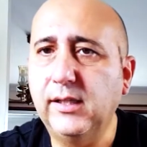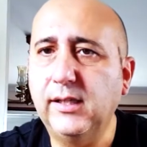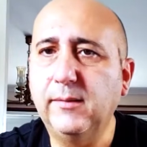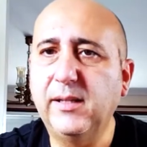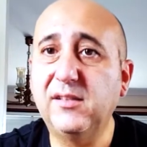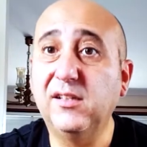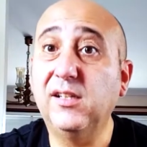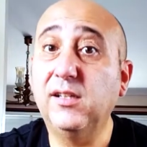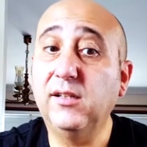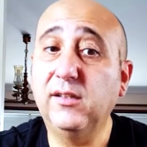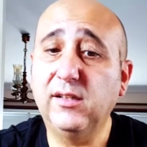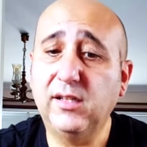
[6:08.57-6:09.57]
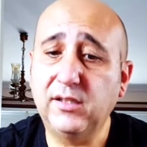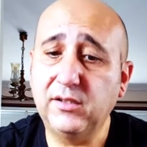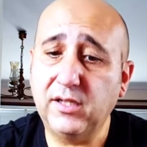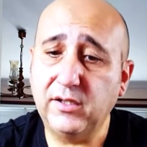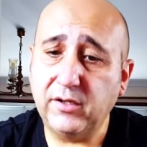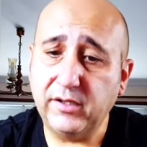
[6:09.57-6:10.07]
Uh, that's a,
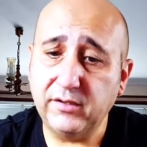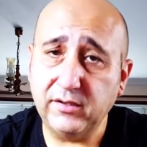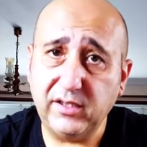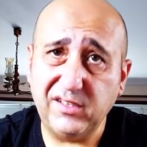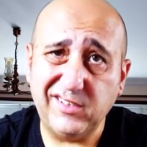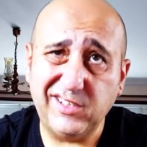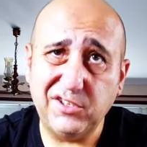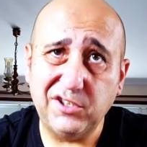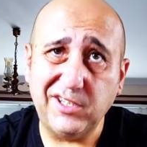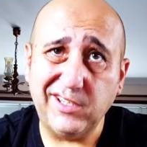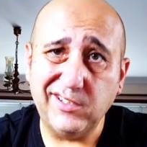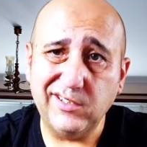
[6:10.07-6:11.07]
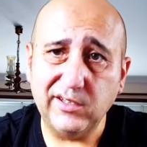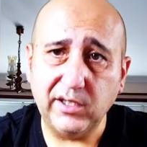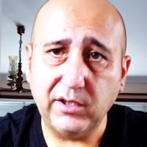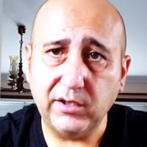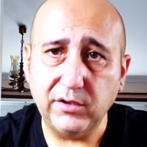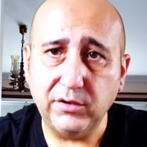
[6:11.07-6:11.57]
a, a, nice easy cheat that
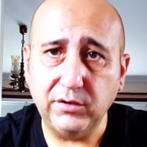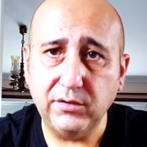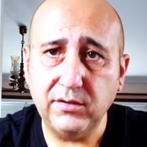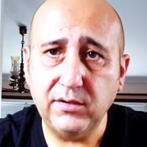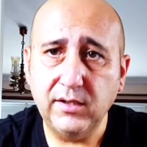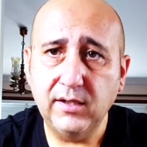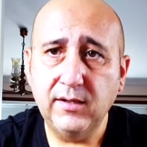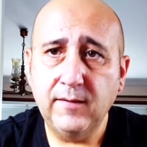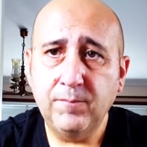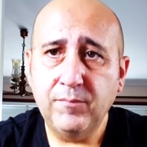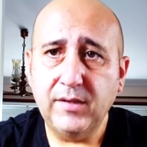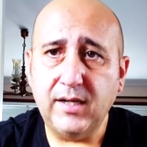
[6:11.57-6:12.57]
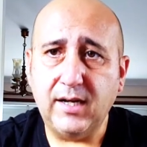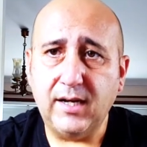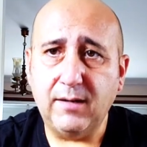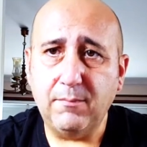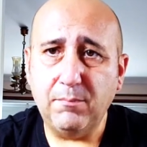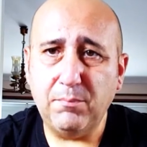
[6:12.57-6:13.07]
you can use.
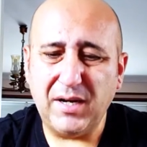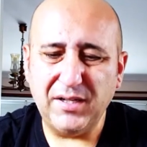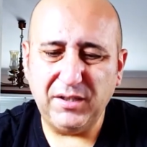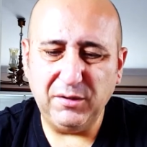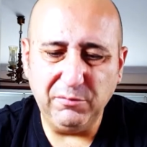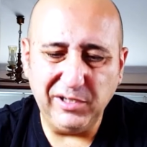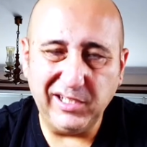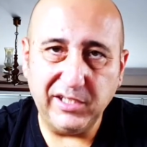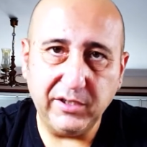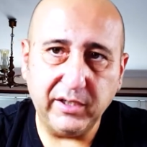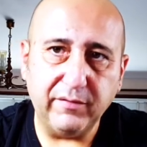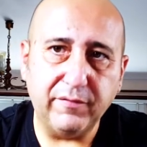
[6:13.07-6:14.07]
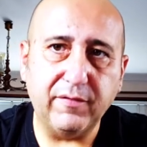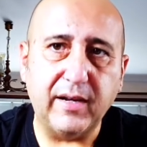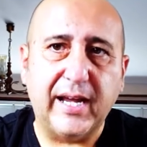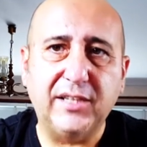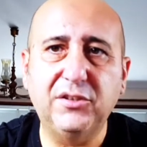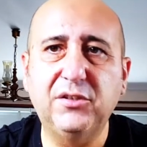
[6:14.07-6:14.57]
Um, but you really need a
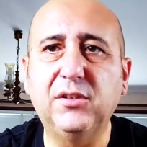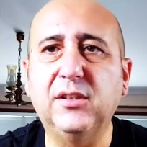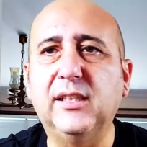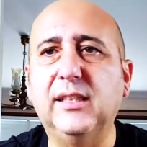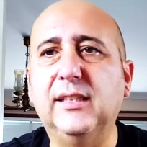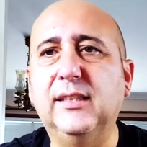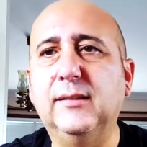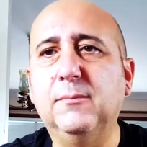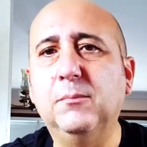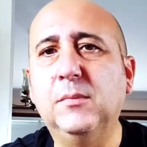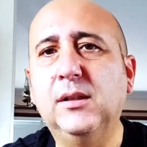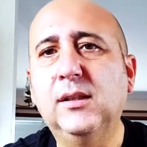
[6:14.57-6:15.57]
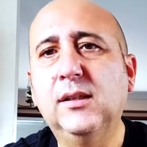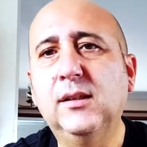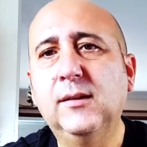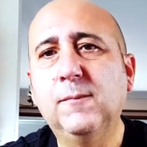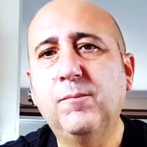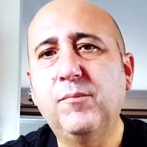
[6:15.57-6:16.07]
flash um,
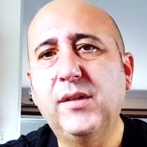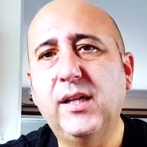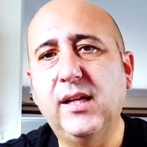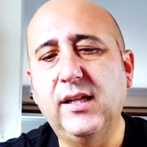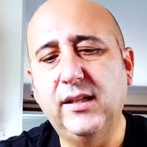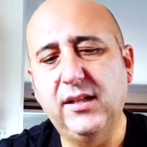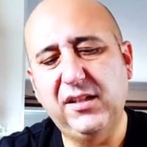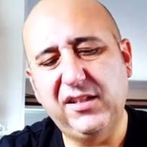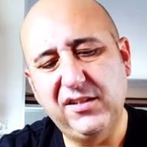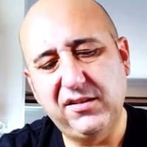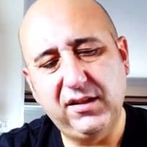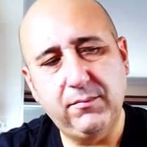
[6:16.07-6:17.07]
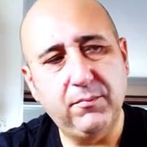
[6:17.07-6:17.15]
and as you can see